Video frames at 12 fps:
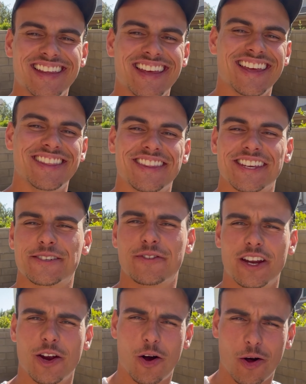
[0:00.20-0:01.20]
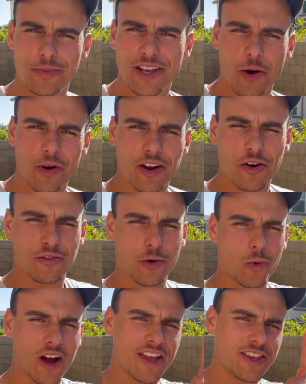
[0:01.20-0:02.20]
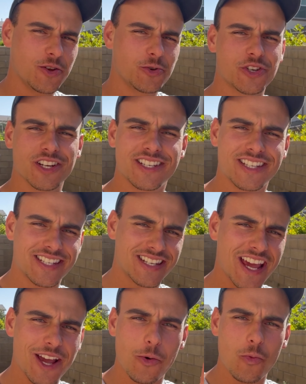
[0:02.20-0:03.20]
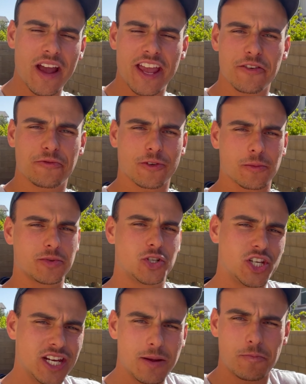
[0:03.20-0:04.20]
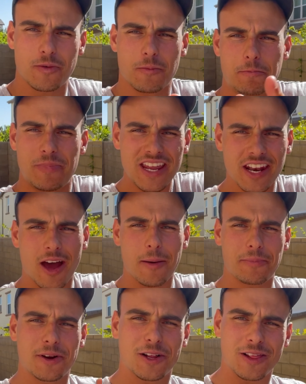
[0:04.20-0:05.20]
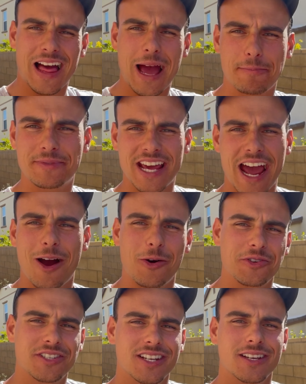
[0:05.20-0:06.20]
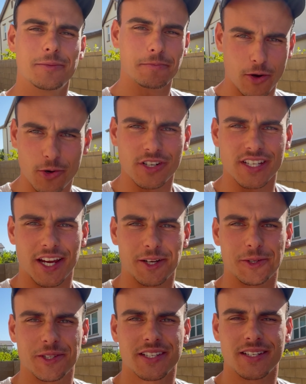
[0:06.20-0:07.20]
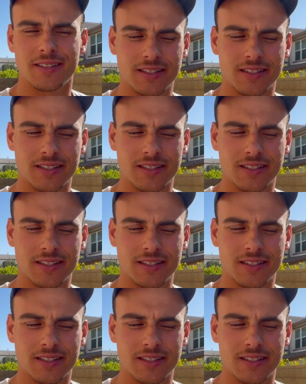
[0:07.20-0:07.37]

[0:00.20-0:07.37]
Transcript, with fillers: In this video, I'll be going over why you should stay away from cheap, beat up, clapped out motorcycles.